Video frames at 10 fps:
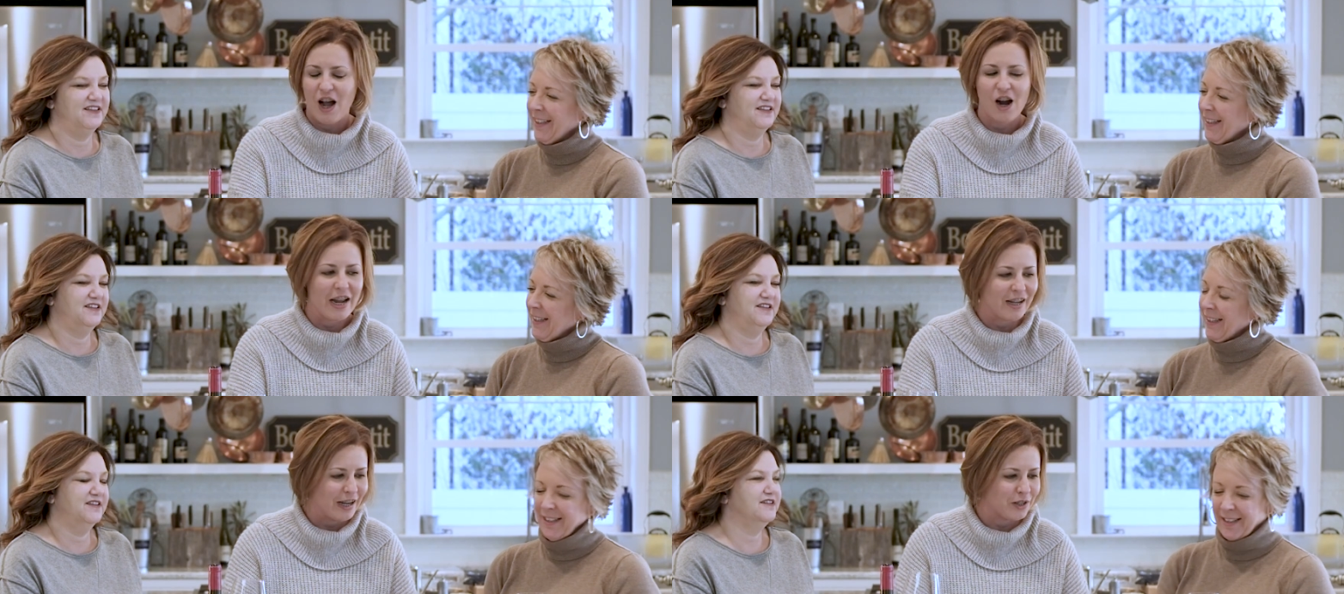Speaker 1: All
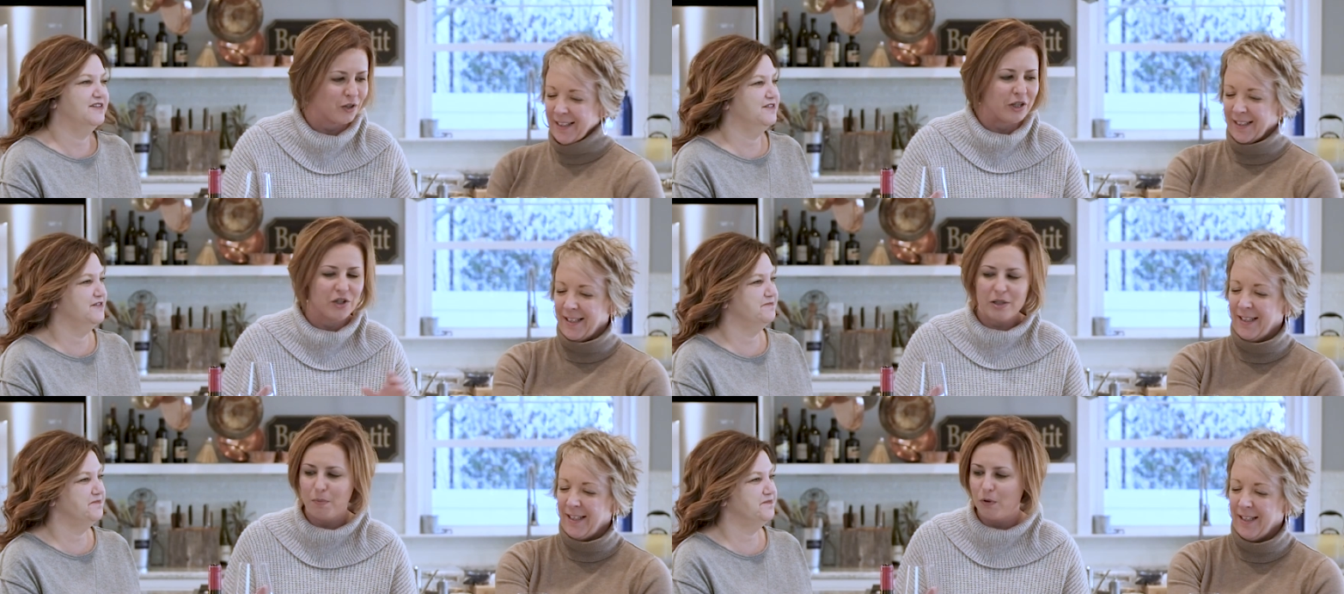right, guys, so I
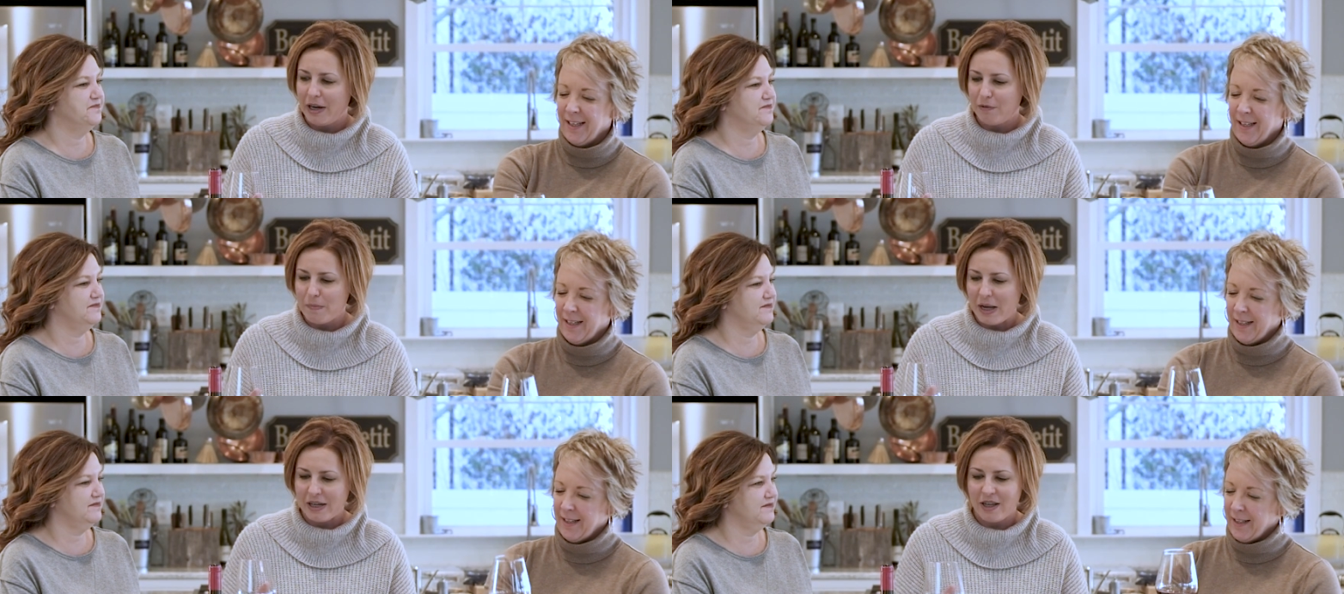just poured
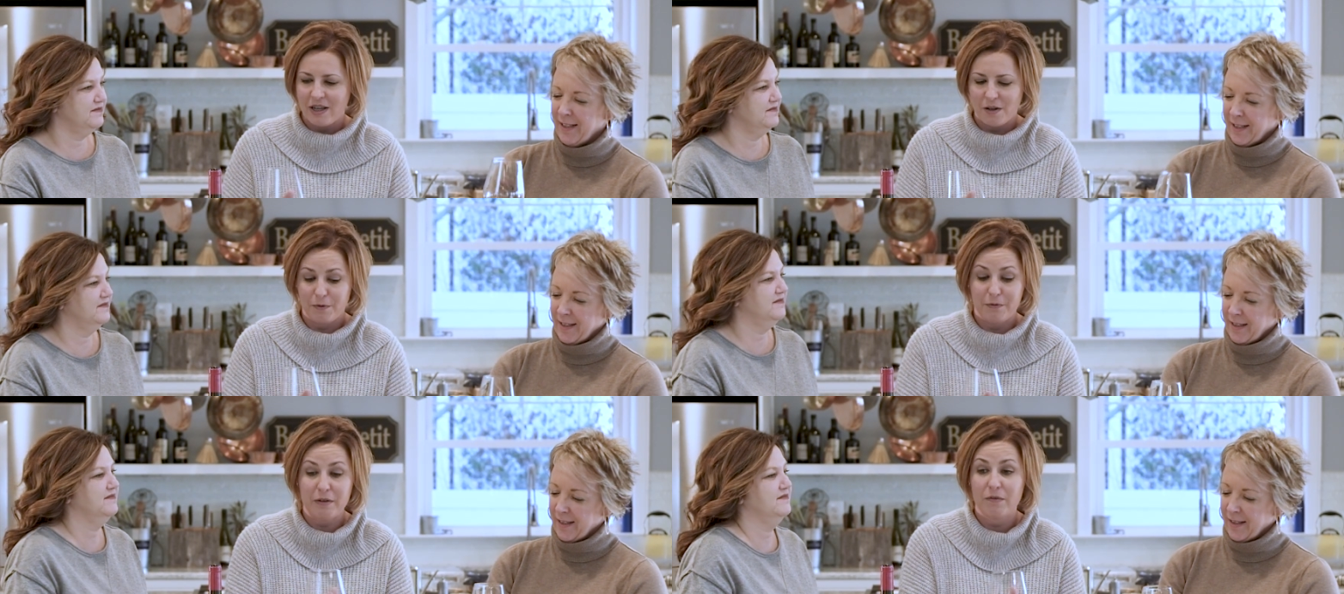
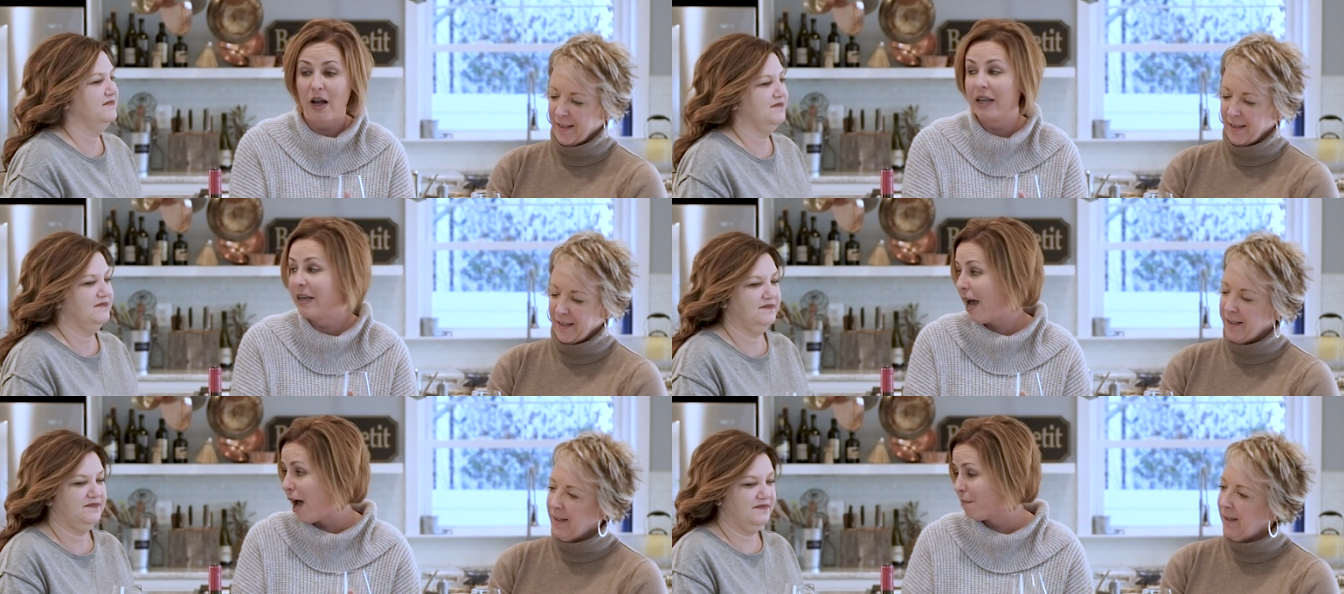everybody Fit
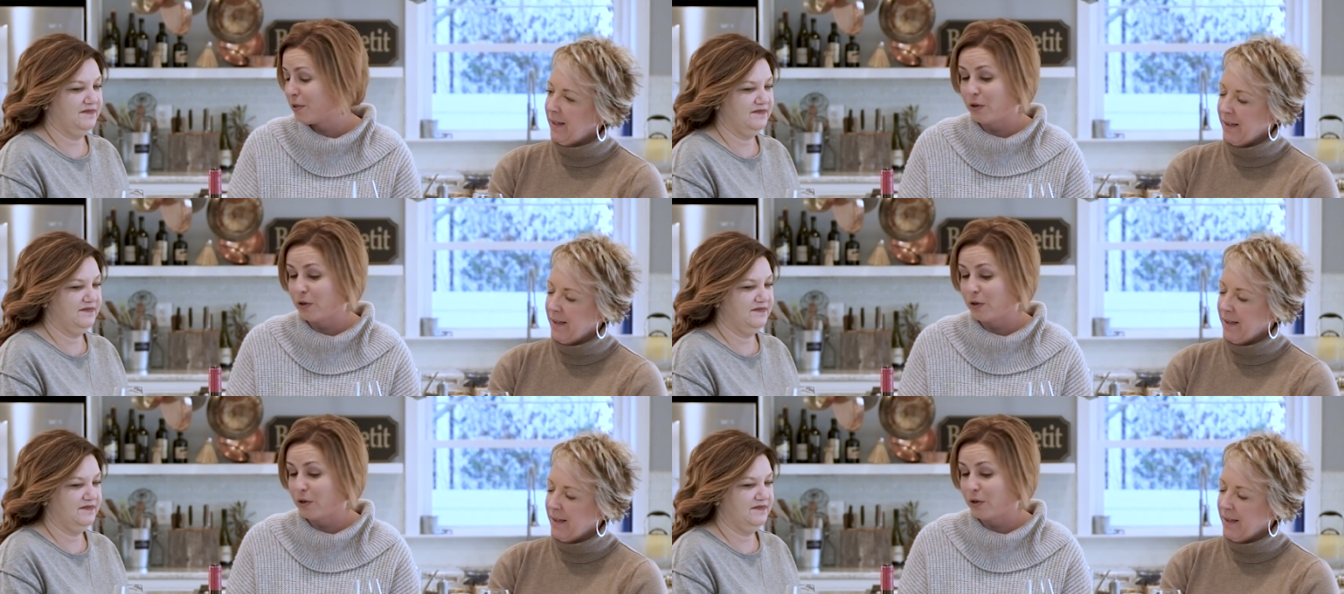Vine Cab.